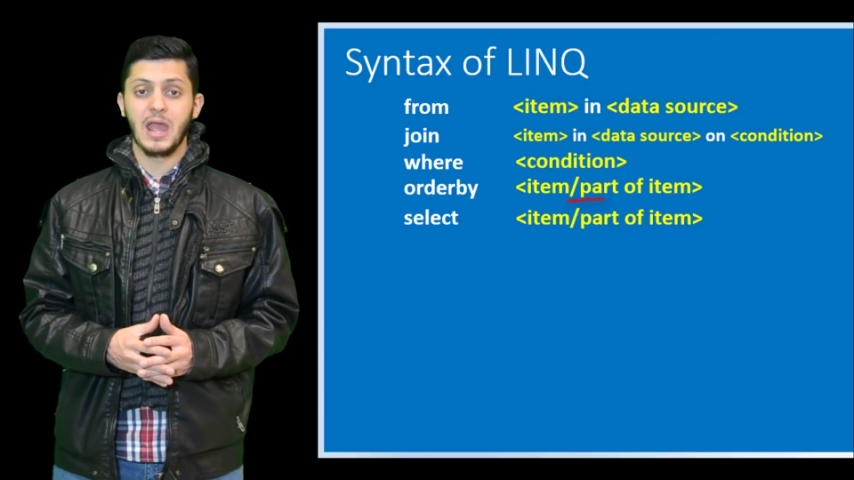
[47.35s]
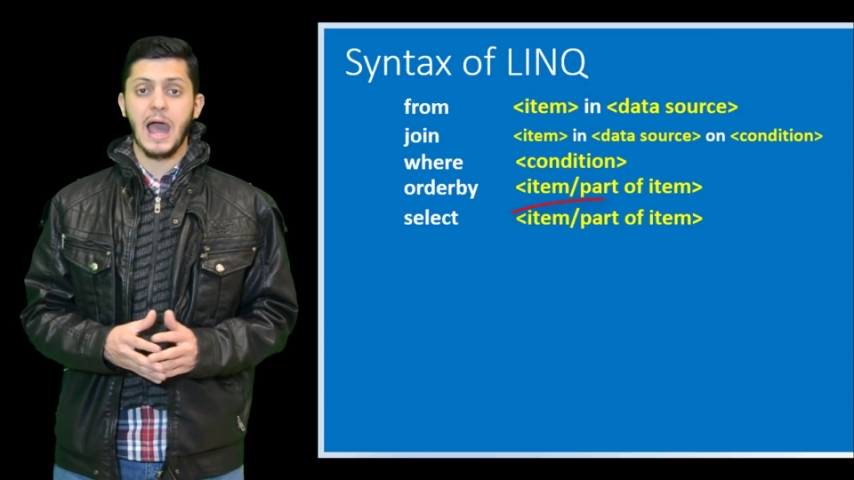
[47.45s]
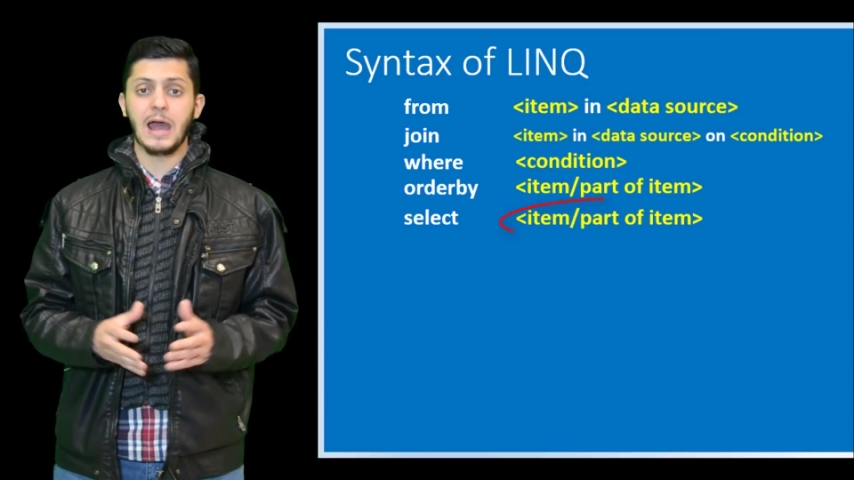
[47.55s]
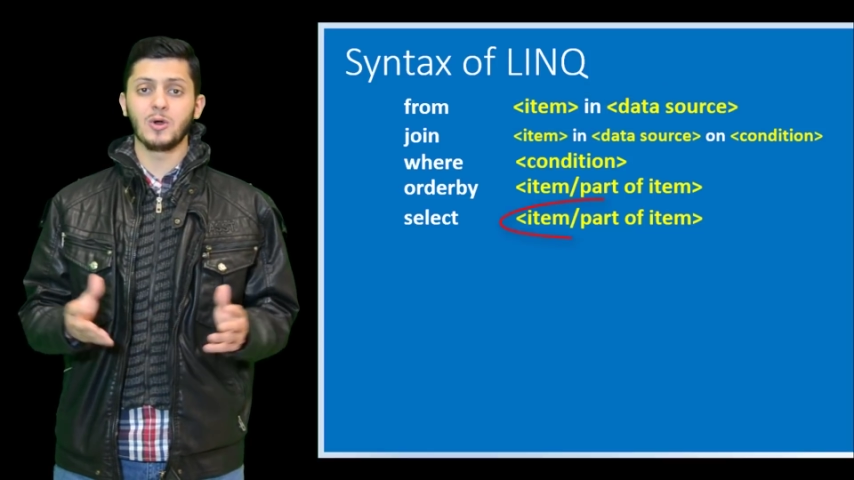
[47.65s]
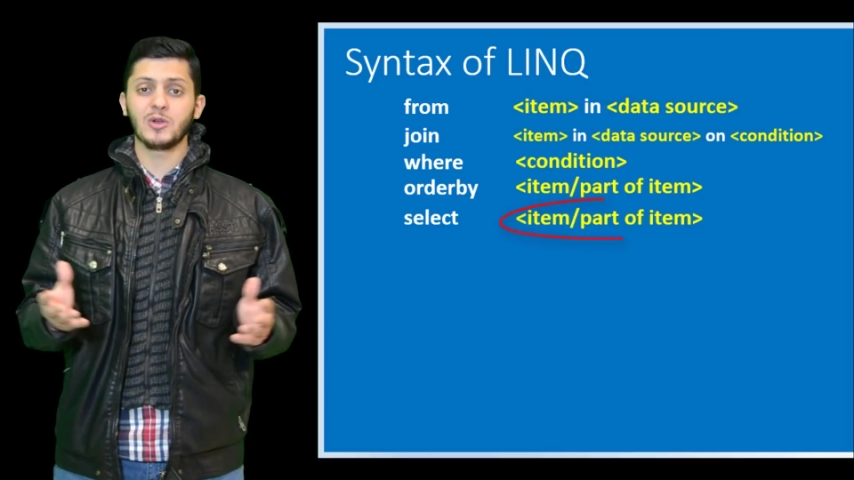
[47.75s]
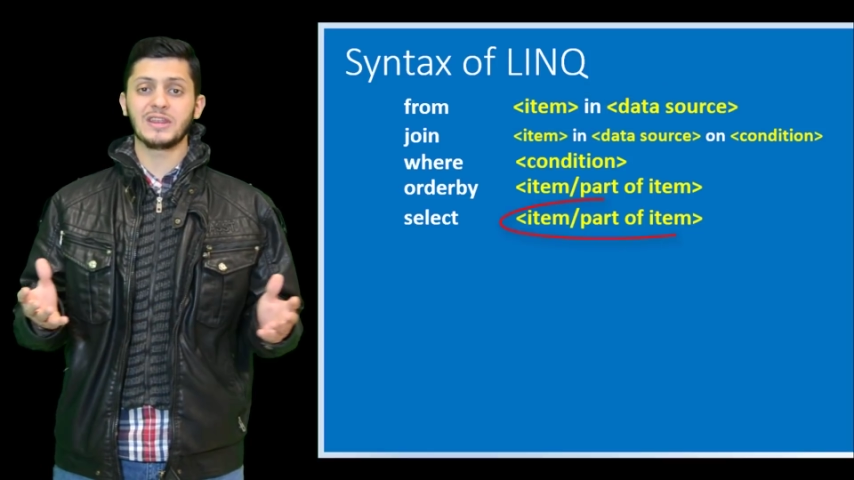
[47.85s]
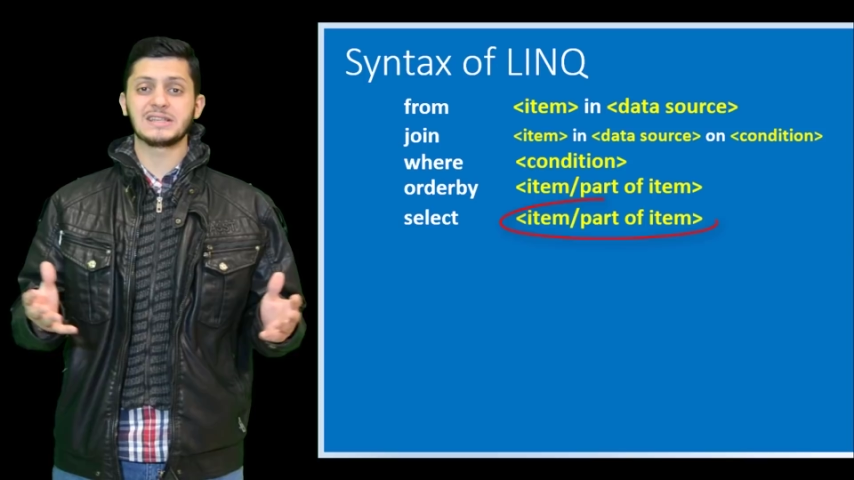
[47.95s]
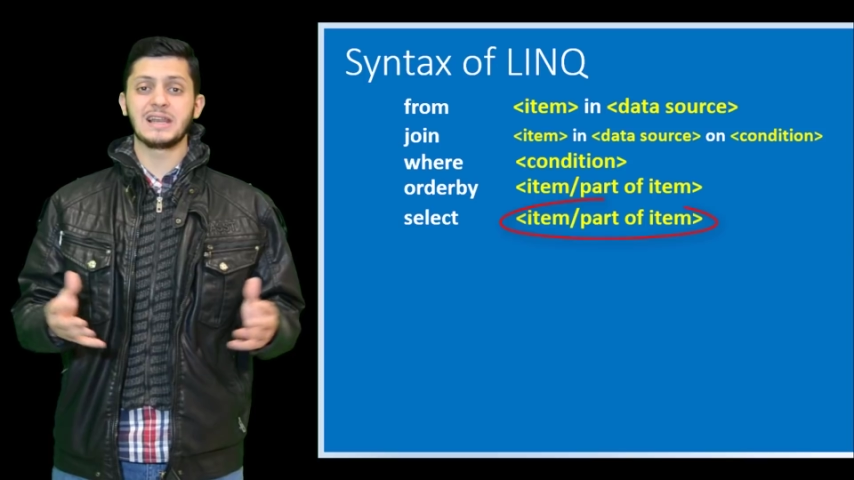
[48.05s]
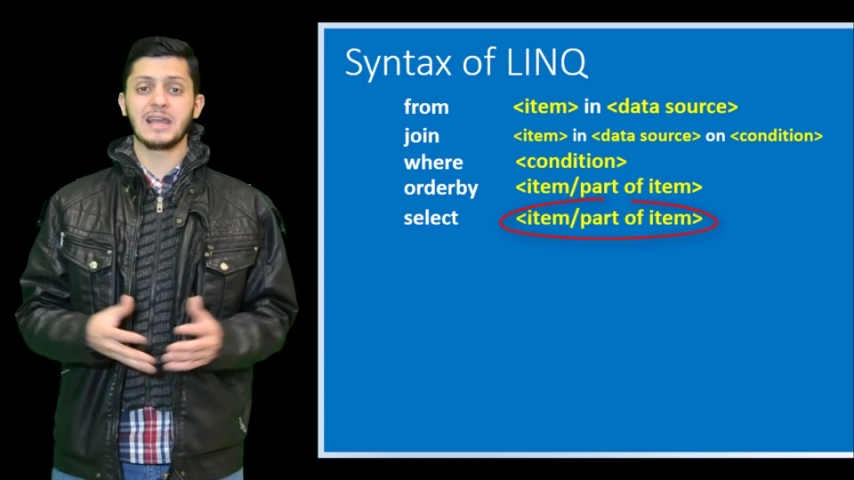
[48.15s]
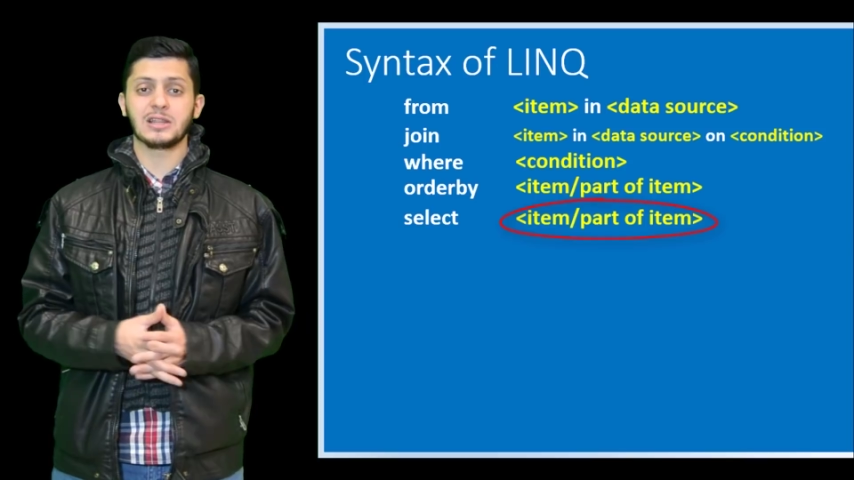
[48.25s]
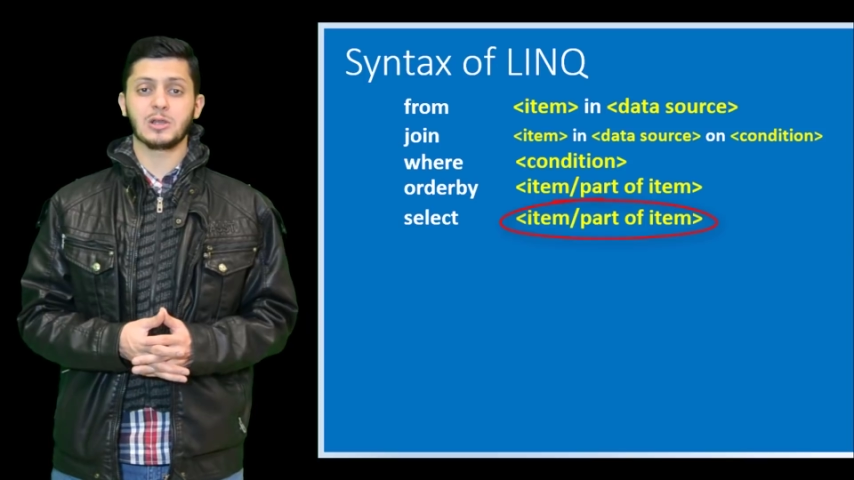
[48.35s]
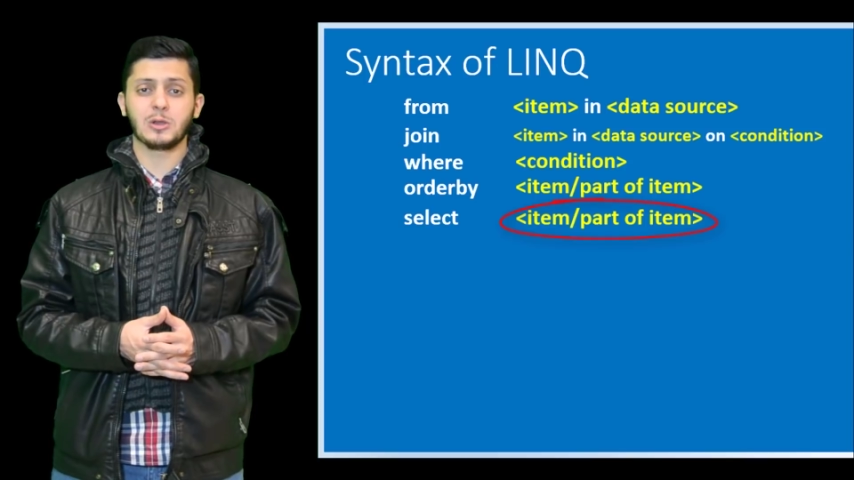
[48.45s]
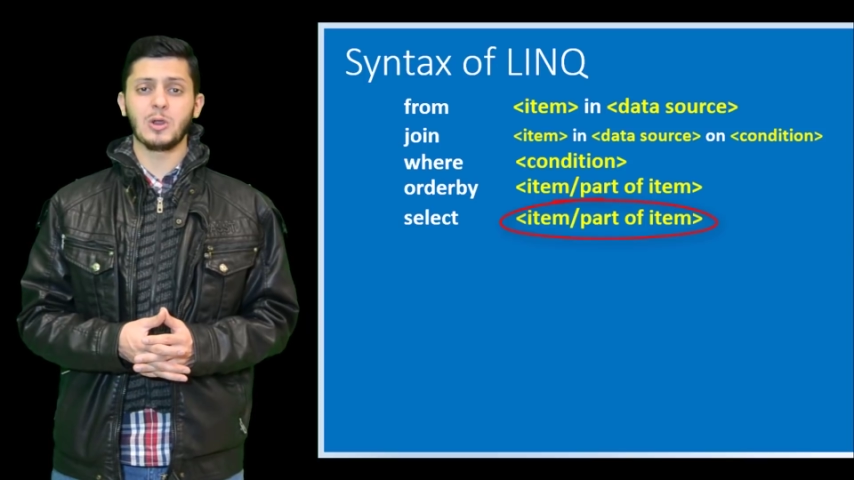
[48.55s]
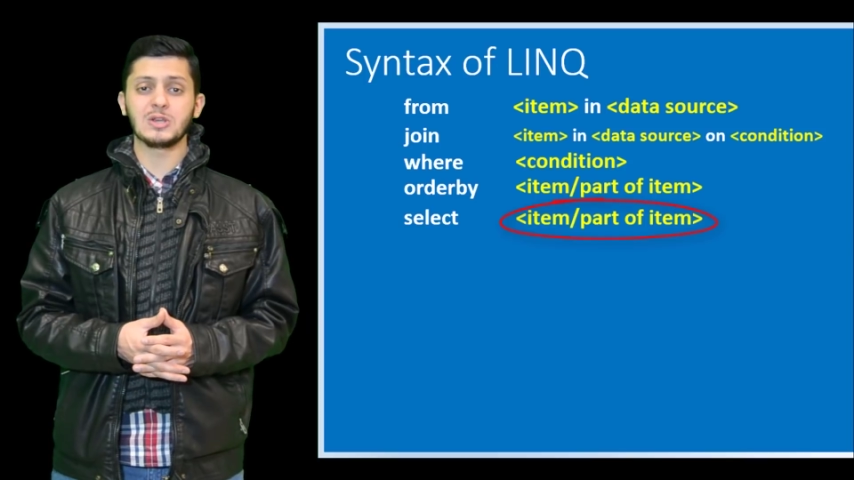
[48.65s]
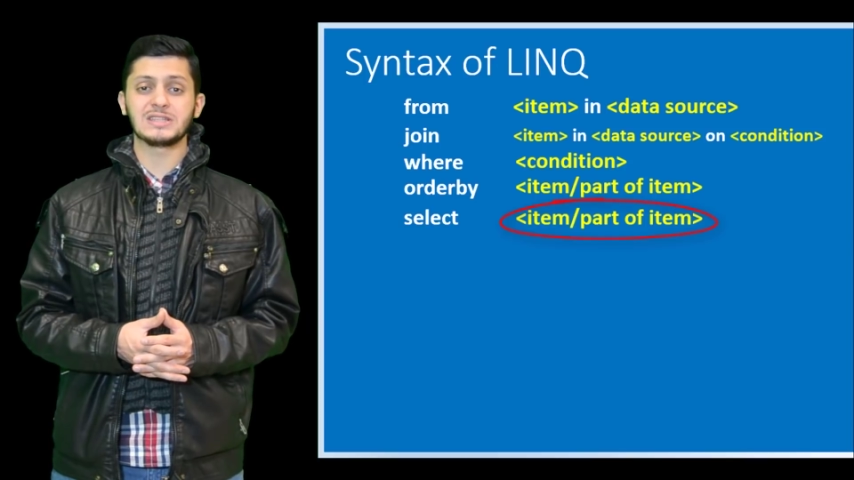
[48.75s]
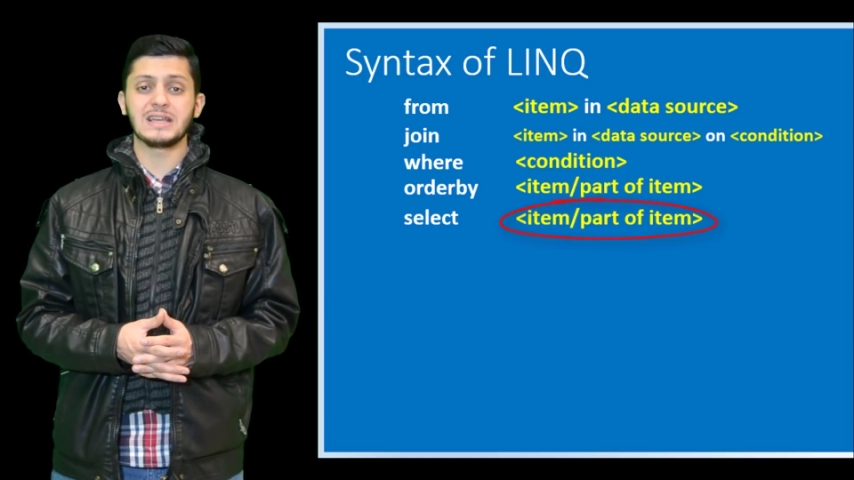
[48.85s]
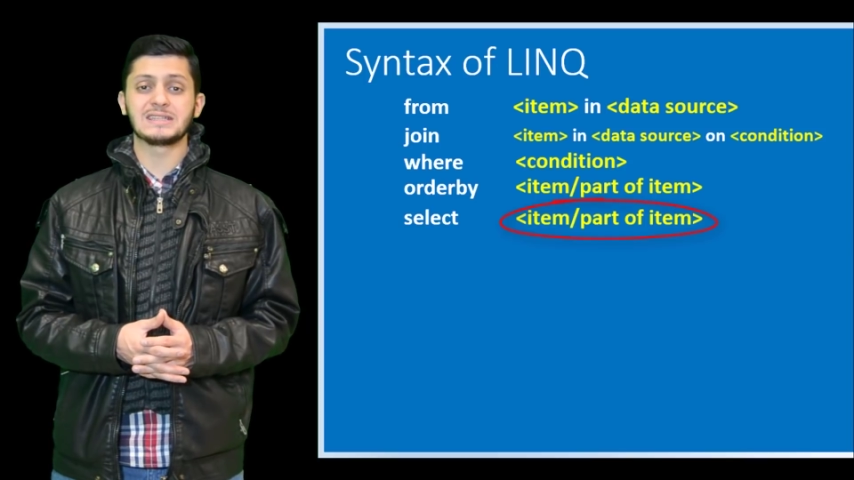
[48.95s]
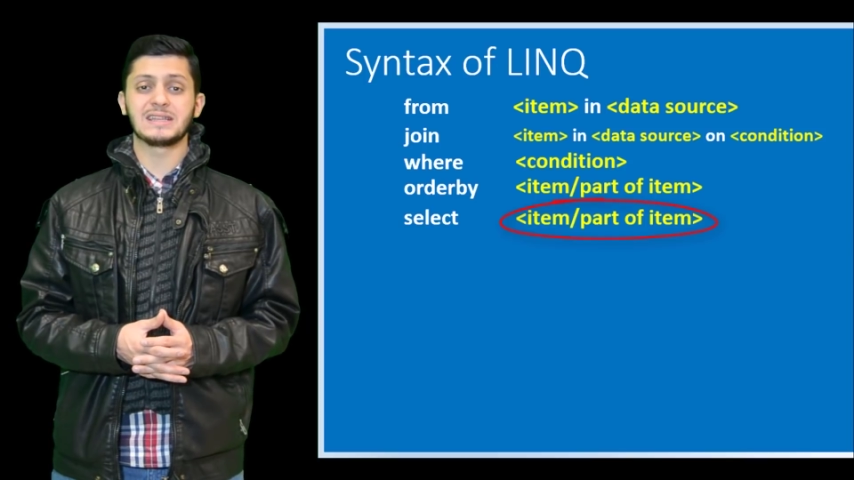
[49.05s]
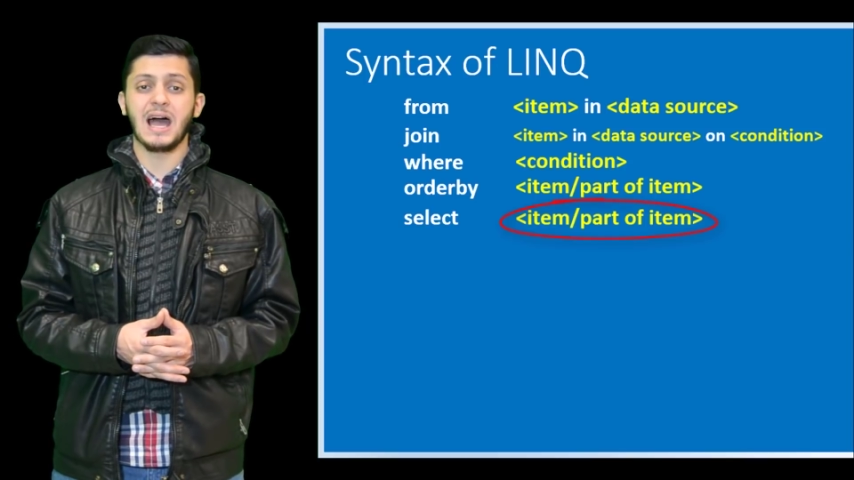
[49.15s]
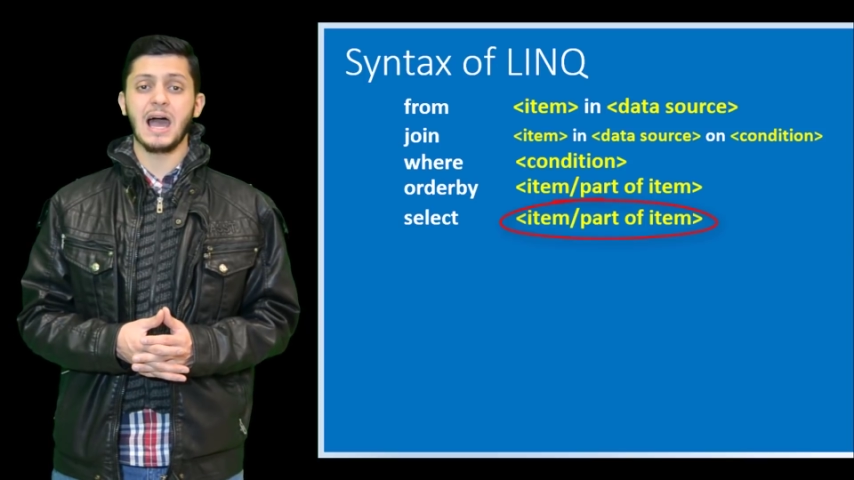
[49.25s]
Along the select clause
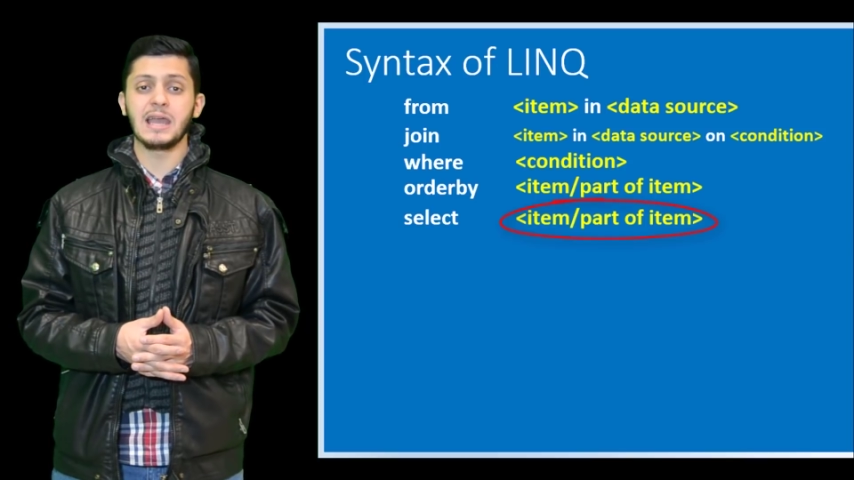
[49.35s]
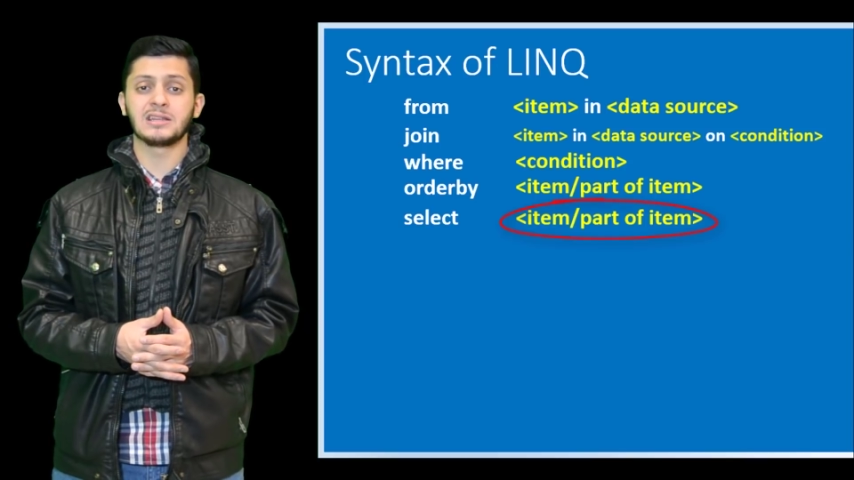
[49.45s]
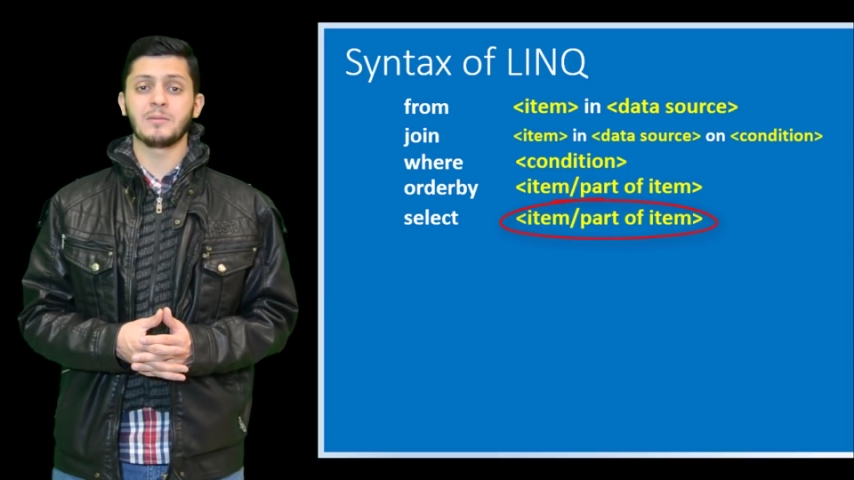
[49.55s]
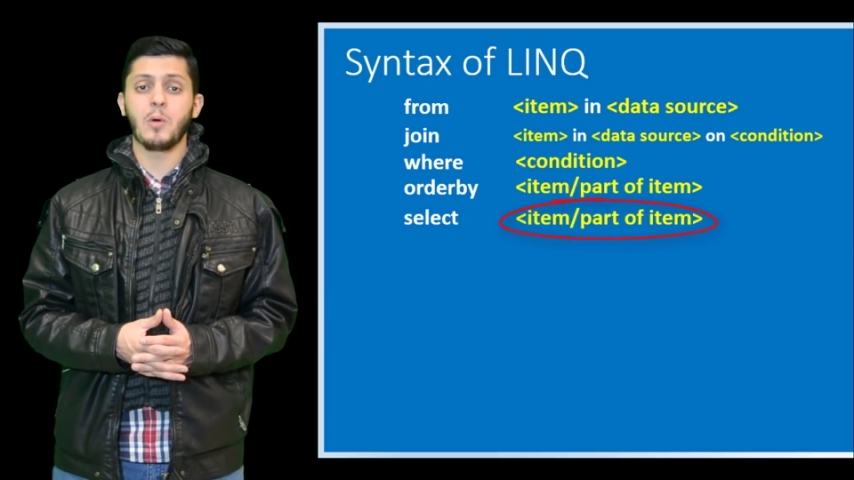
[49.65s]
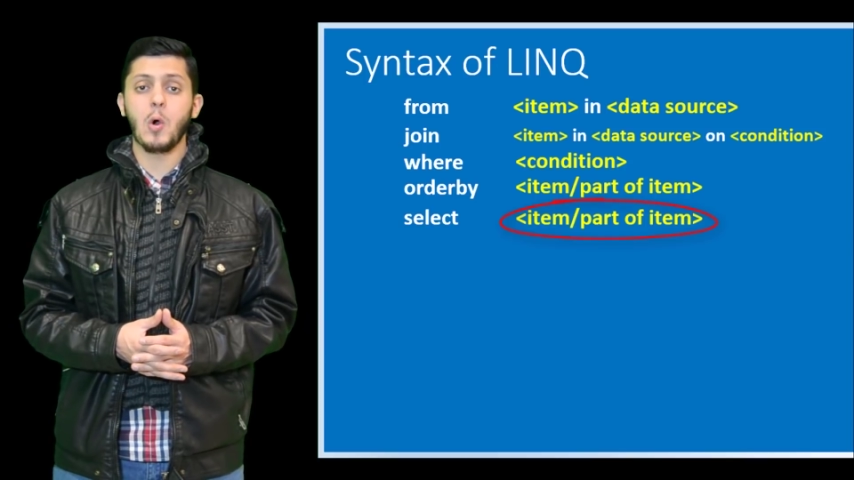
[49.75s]
is the item